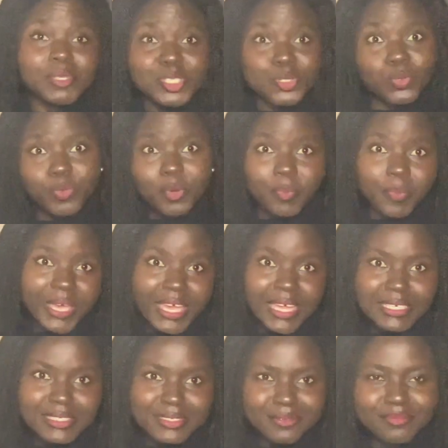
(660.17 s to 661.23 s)
be too
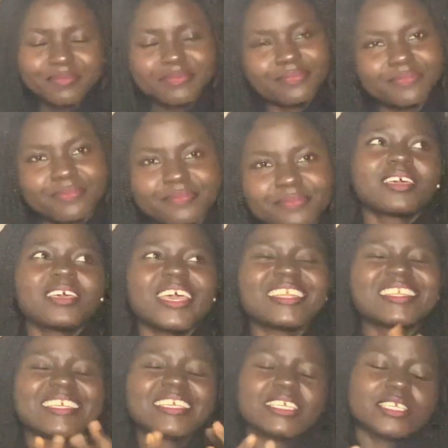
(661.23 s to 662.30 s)
prepared.
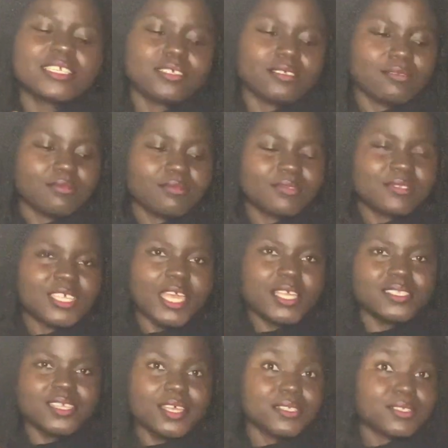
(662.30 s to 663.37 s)
And he
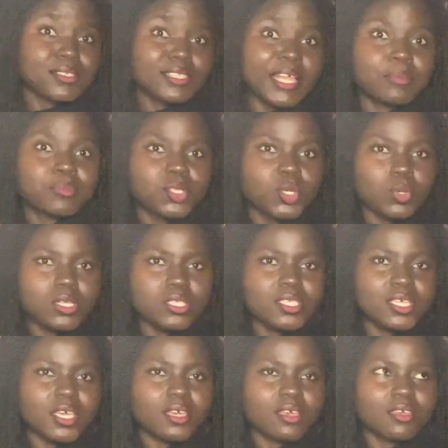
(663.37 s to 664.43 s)
takes a step towards
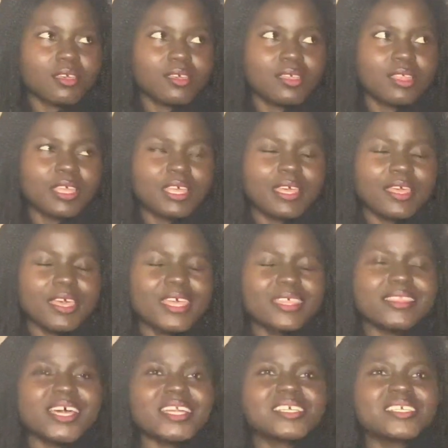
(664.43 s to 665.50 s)
her. And
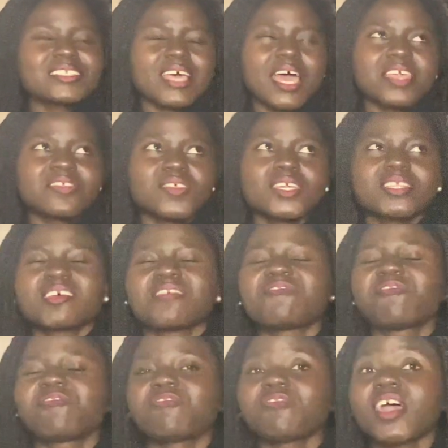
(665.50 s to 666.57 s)
that is, I think, the
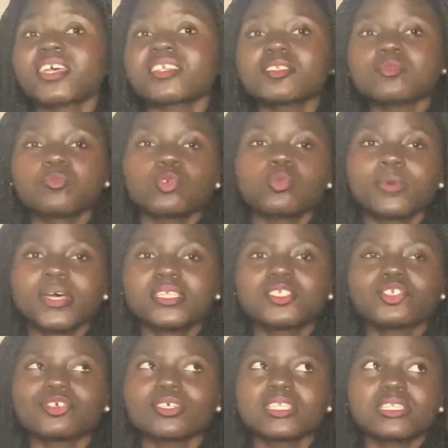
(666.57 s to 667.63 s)
first moment
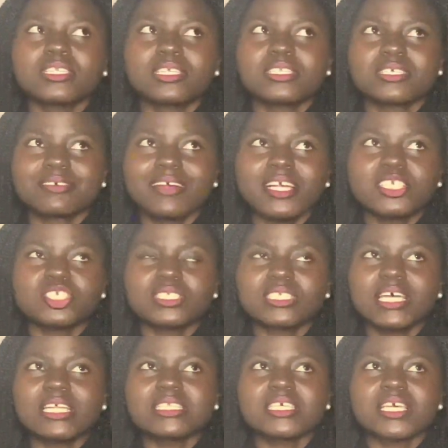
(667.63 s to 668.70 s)
during this interaction
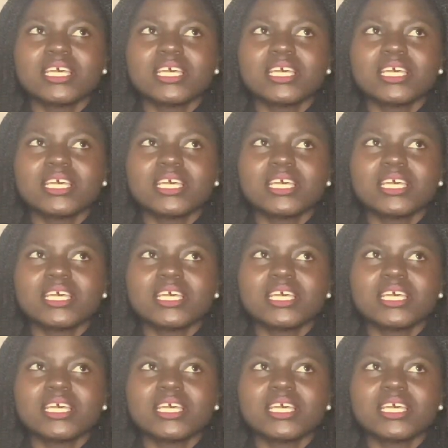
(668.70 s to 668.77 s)
that